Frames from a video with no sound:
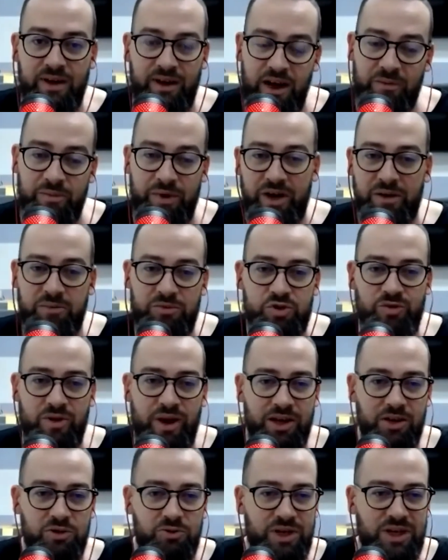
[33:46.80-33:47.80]
I mean, I'm
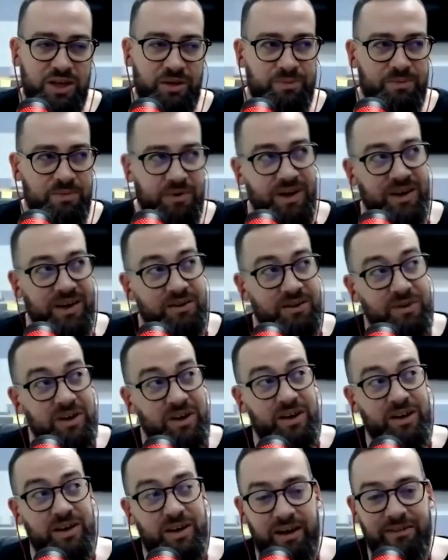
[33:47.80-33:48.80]
trying to keep like we
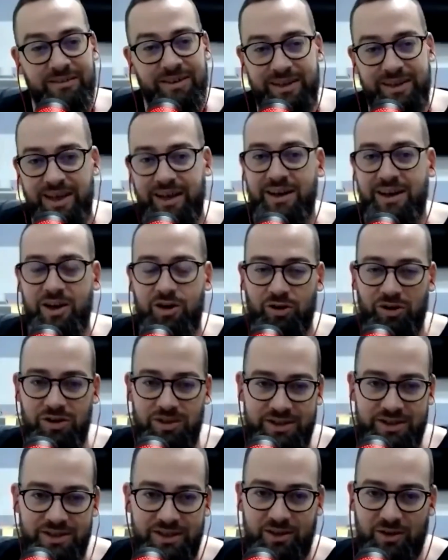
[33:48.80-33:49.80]
are having daily
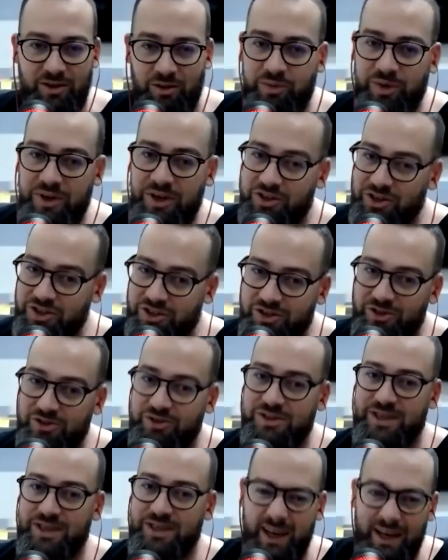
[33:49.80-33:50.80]
calls in the company, just to
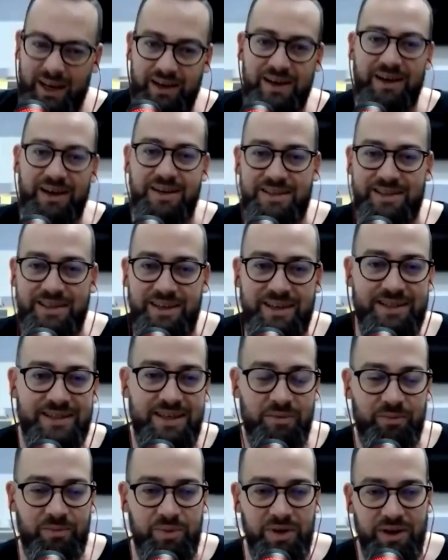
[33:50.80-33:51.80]
use an, as an
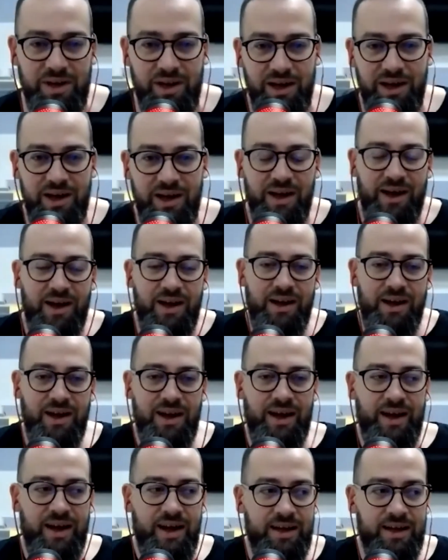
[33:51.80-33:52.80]
example.
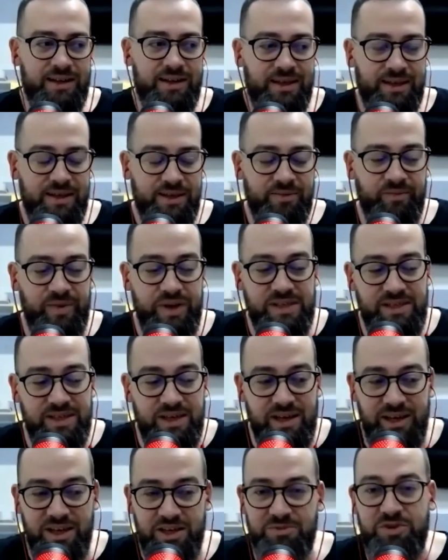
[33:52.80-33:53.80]
And
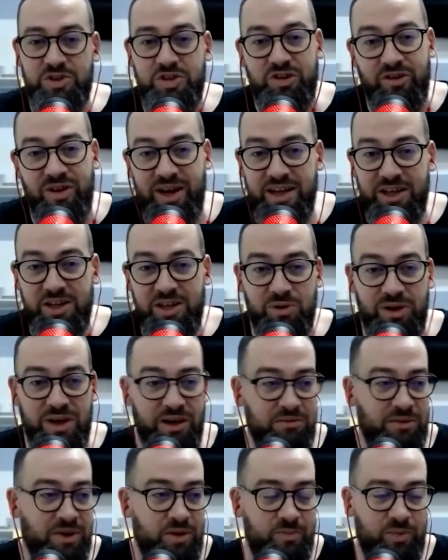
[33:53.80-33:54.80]
basically, I'm trying to
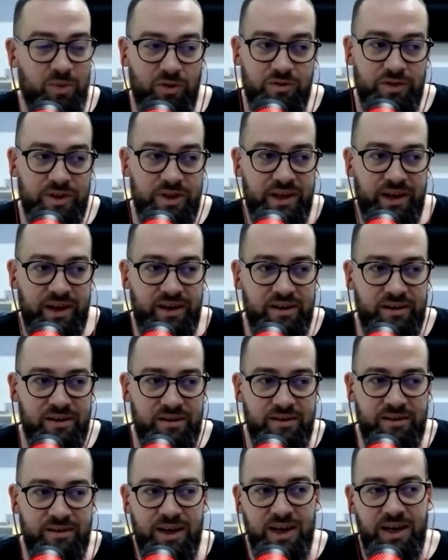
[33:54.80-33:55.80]
come up over
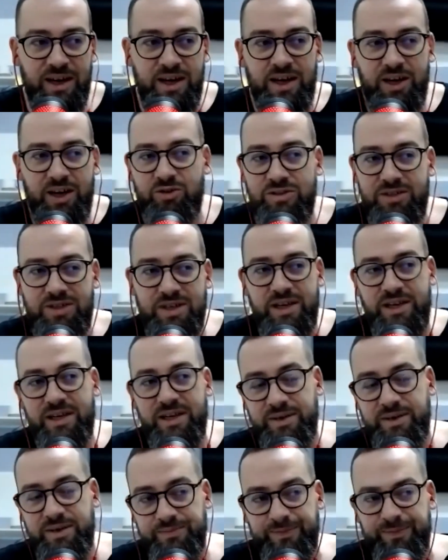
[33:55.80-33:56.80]
there because like
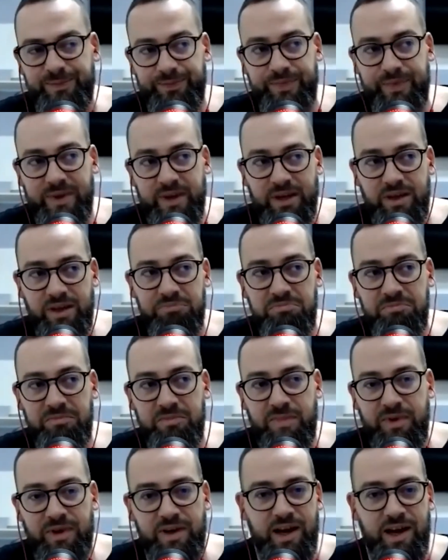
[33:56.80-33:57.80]

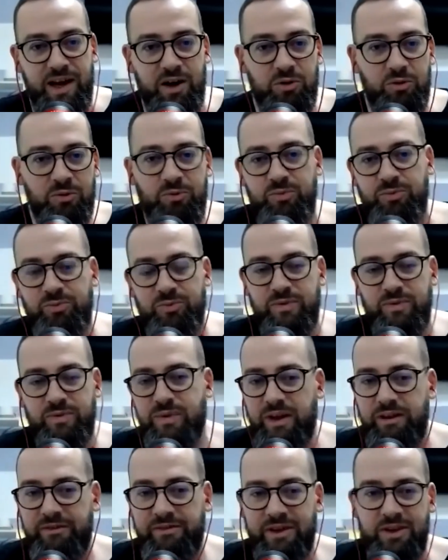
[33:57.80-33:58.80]
now
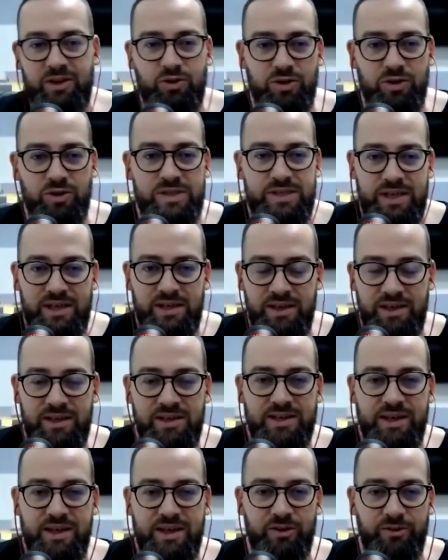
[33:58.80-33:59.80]
even Totsi is
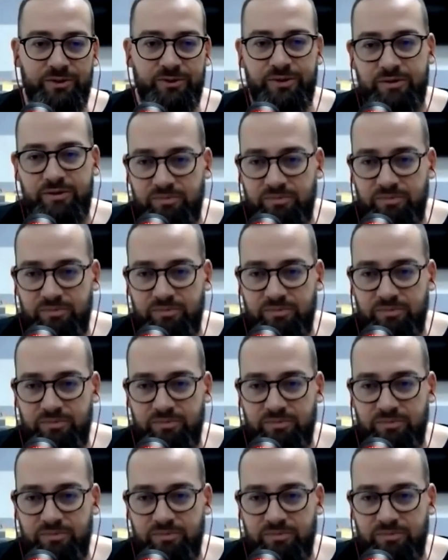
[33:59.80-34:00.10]
kind of